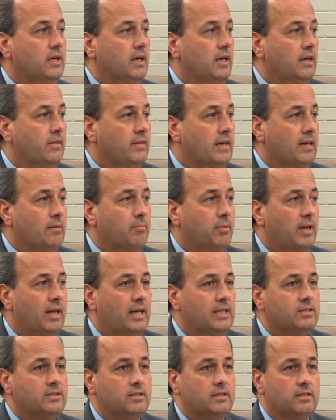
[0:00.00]
that
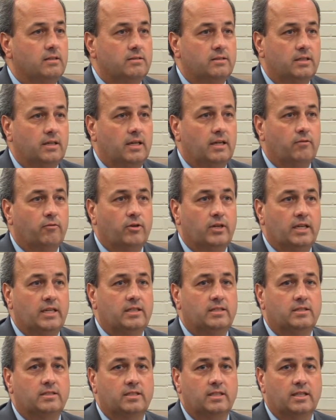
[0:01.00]
applies to every
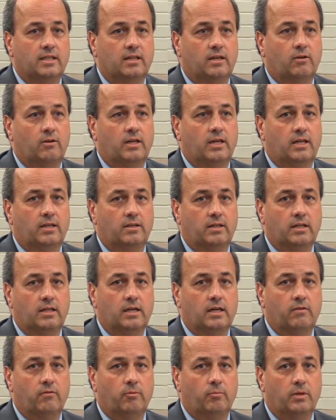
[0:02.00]
entity in our county
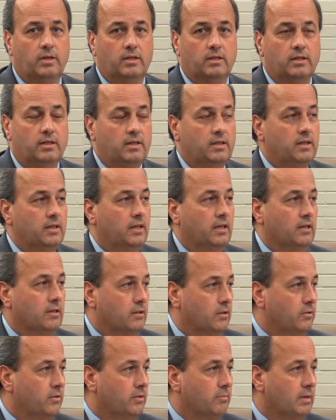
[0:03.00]
government,
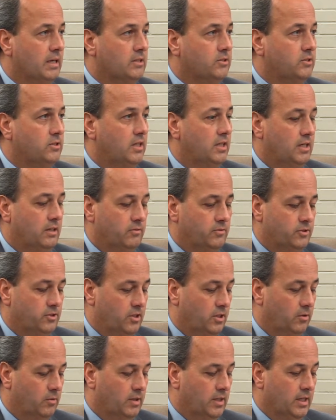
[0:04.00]
including myself.
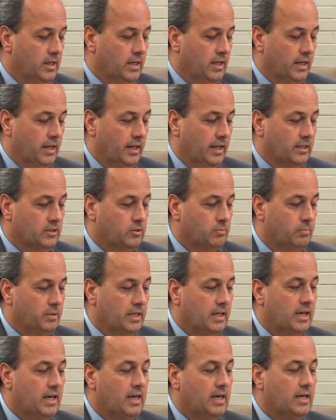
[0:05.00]
So it's
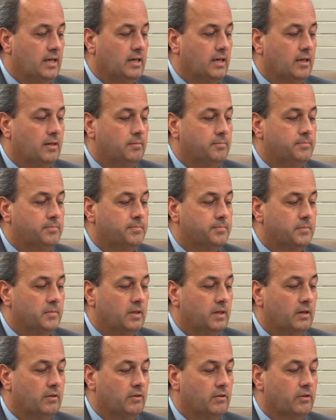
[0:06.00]
been a
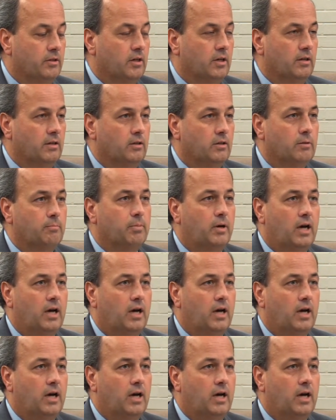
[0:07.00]
good